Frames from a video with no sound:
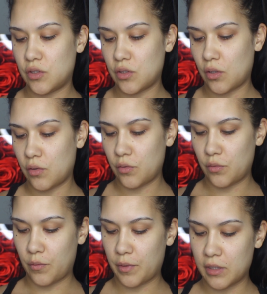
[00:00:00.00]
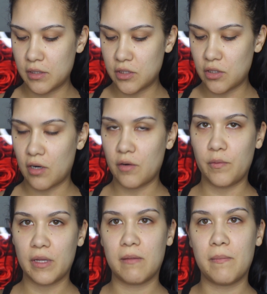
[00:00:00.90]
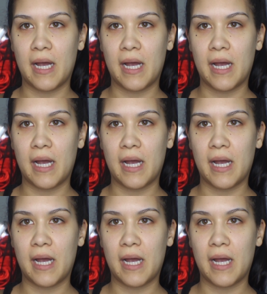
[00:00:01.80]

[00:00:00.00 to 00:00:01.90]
So we're gonna start with